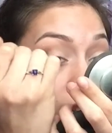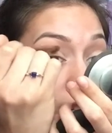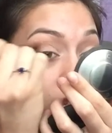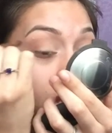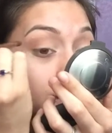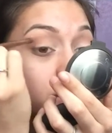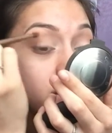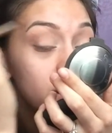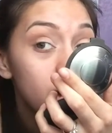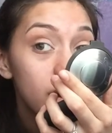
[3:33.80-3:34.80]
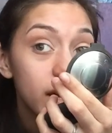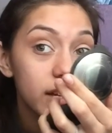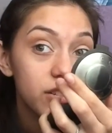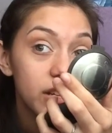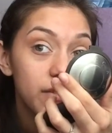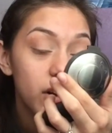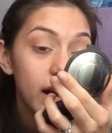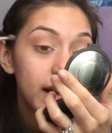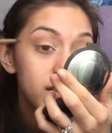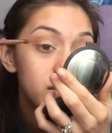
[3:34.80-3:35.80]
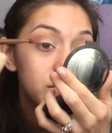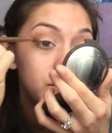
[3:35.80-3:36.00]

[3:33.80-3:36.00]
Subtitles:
that to give our eyes some